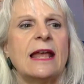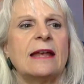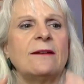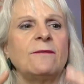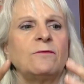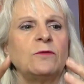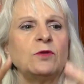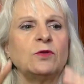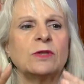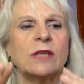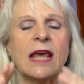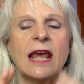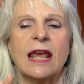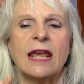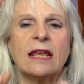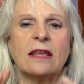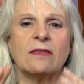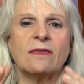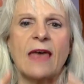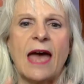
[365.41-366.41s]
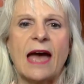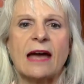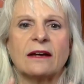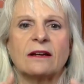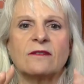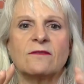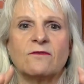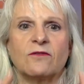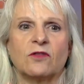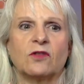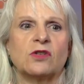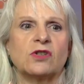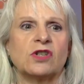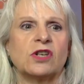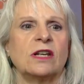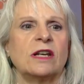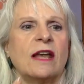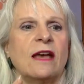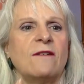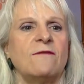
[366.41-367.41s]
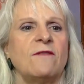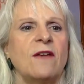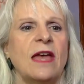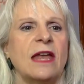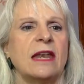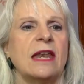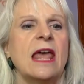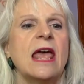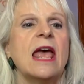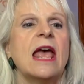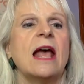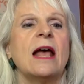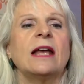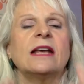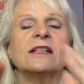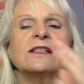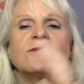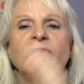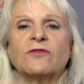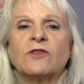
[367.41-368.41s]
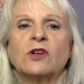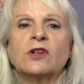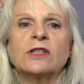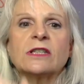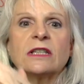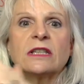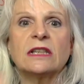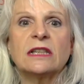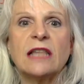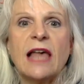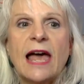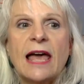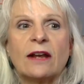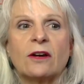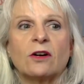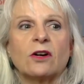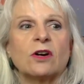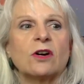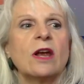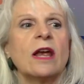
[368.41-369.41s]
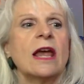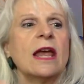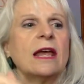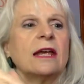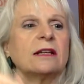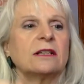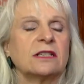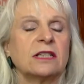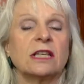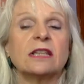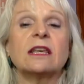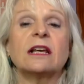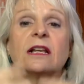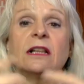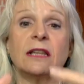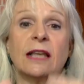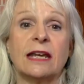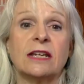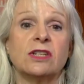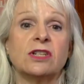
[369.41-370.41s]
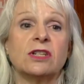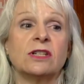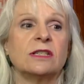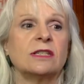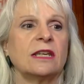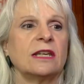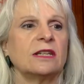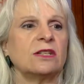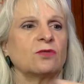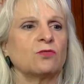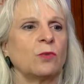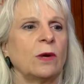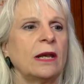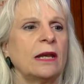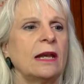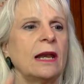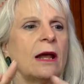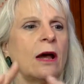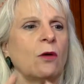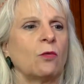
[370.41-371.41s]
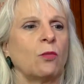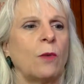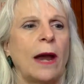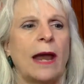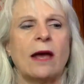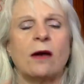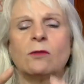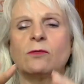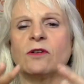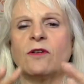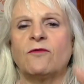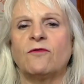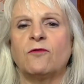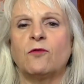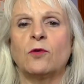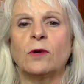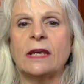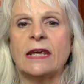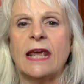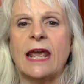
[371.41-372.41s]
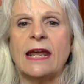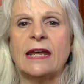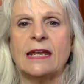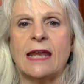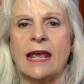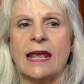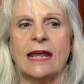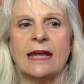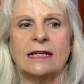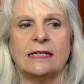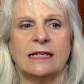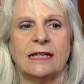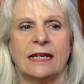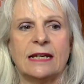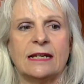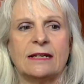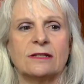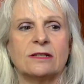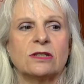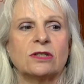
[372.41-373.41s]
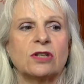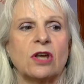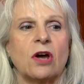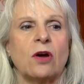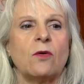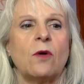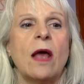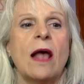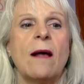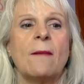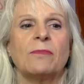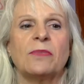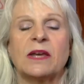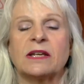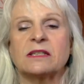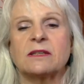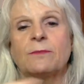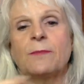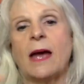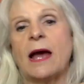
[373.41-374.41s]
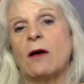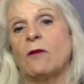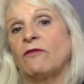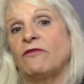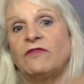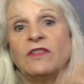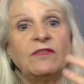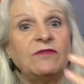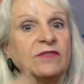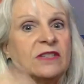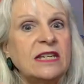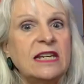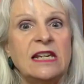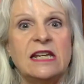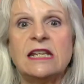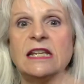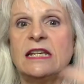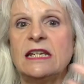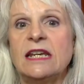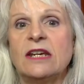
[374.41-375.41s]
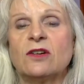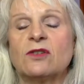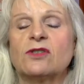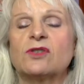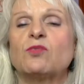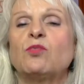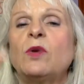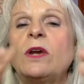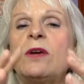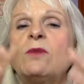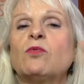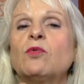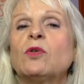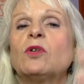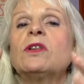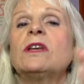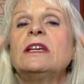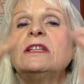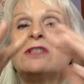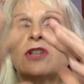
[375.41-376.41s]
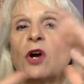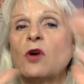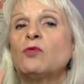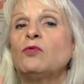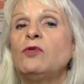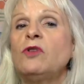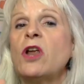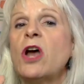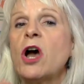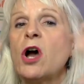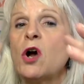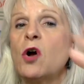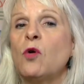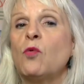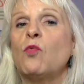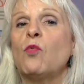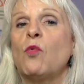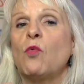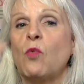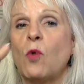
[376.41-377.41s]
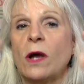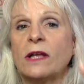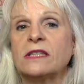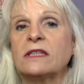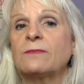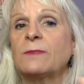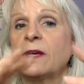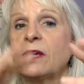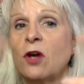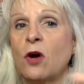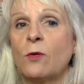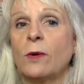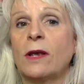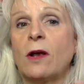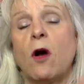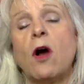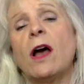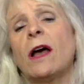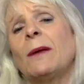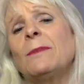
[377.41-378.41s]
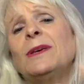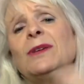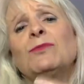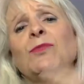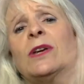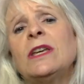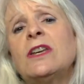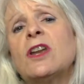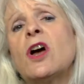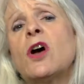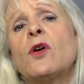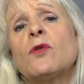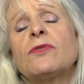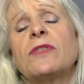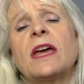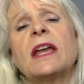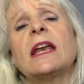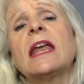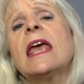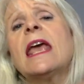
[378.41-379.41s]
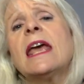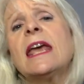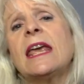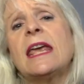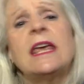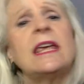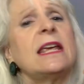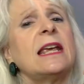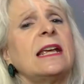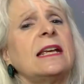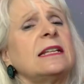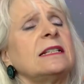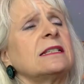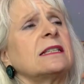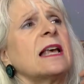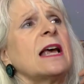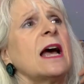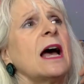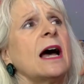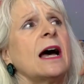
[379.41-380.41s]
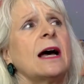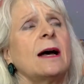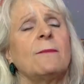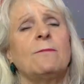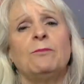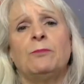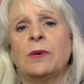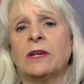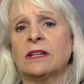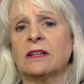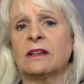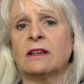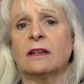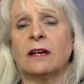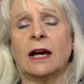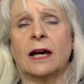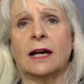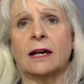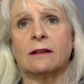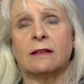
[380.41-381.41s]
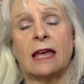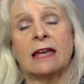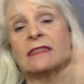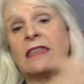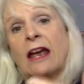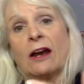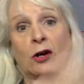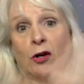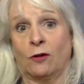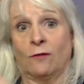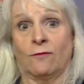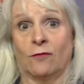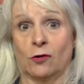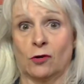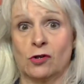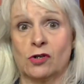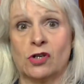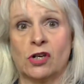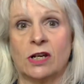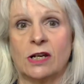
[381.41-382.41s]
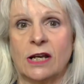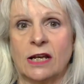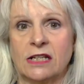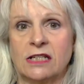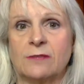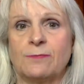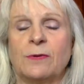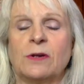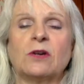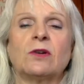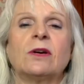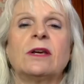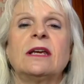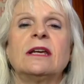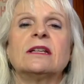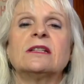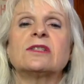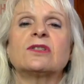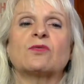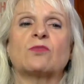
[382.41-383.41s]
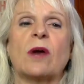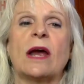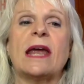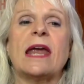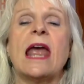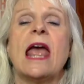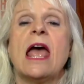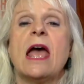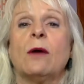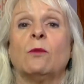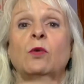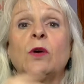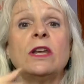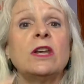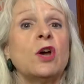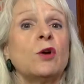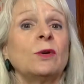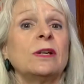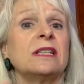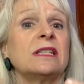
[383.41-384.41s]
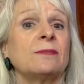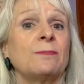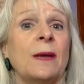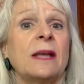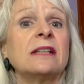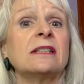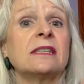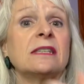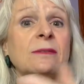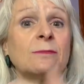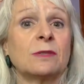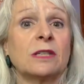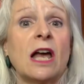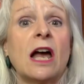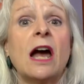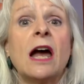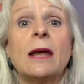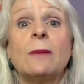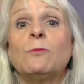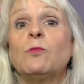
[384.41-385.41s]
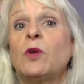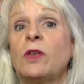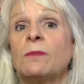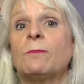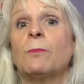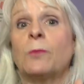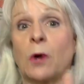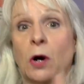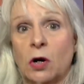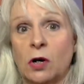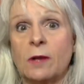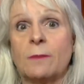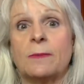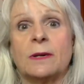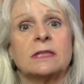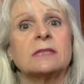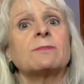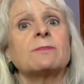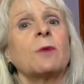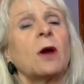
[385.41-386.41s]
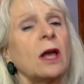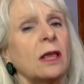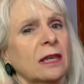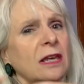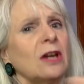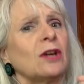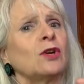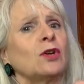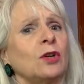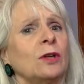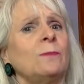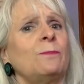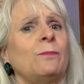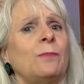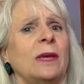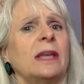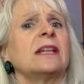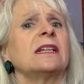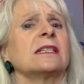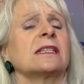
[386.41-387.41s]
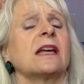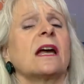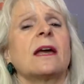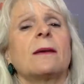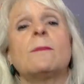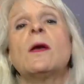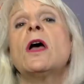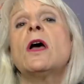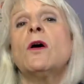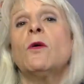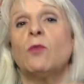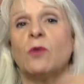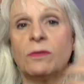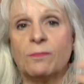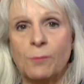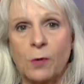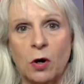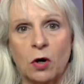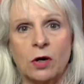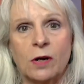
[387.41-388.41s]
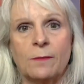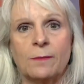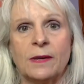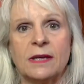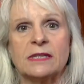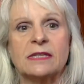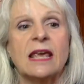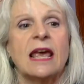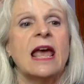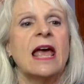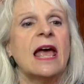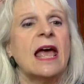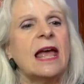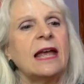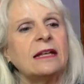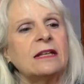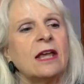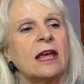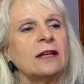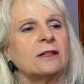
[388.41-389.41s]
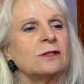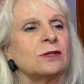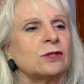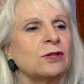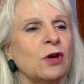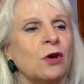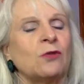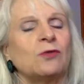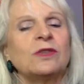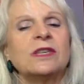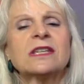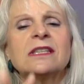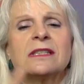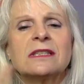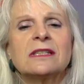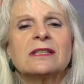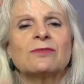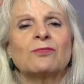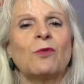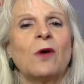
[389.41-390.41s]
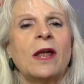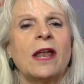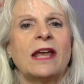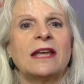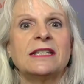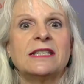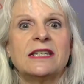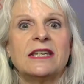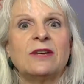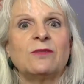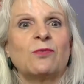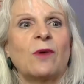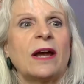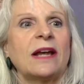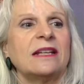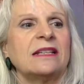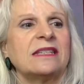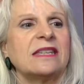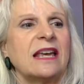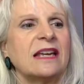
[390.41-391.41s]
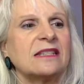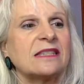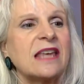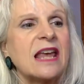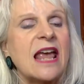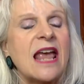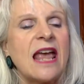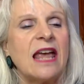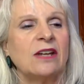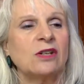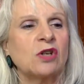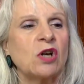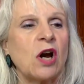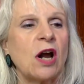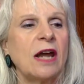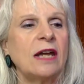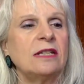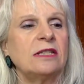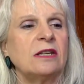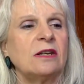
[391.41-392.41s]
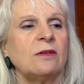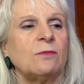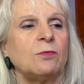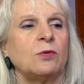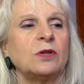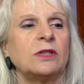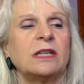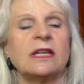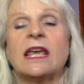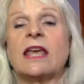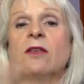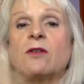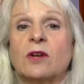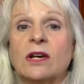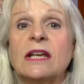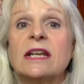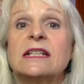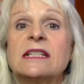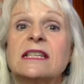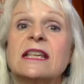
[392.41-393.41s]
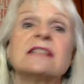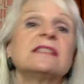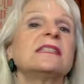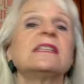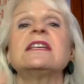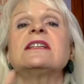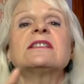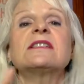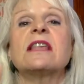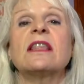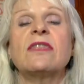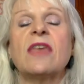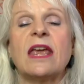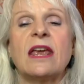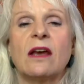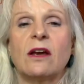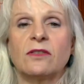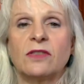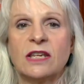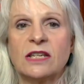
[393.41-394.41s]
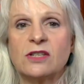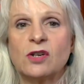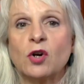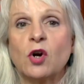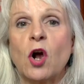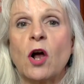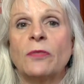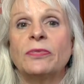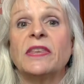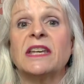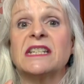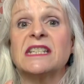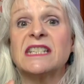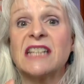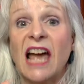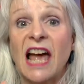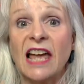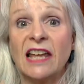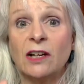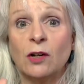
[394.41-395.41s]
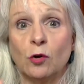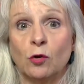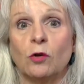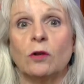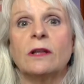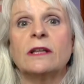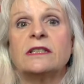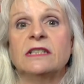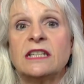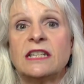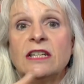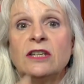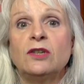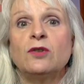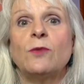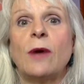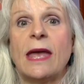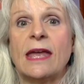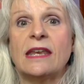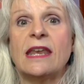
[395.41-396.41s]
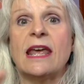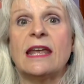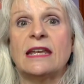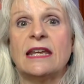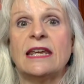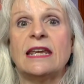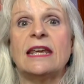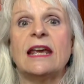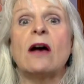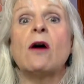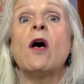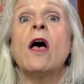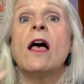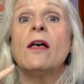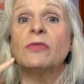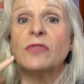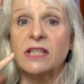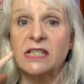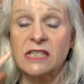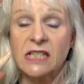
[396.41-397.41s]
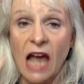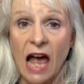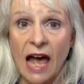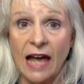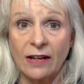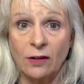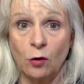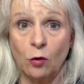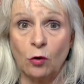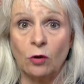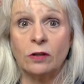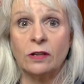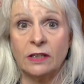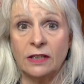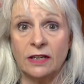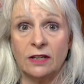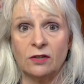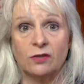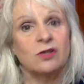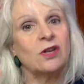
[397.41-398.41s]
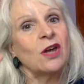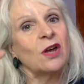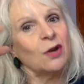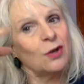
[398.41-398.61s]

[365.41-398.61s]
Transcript: And if you take that conversion event, his first letter to the Galatians is written around 48 AD. So that's about 15 years. We really don't know what's been going on. I mean, we know that he's been had that conversion experience, right? And we know he spends some time with Barnabas, probably a good bit of time with Barnabas. And so this is what N.T. Wright says in trying to put together. He says these are called the tunnel, Tunnel, the tunnel years.